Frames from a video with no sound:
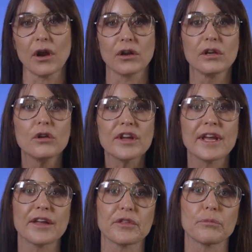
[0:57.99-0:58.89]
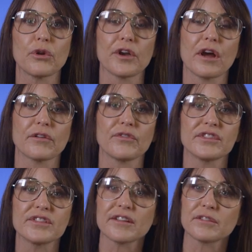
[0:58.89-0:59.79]
are looking at the product for
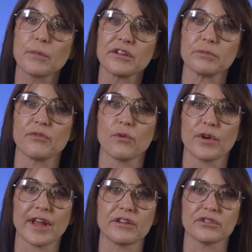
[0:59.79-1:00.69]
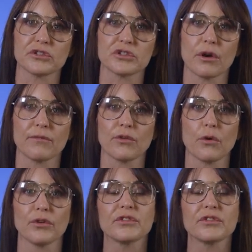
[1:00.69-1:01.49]
6 months before it gets to the shop floor.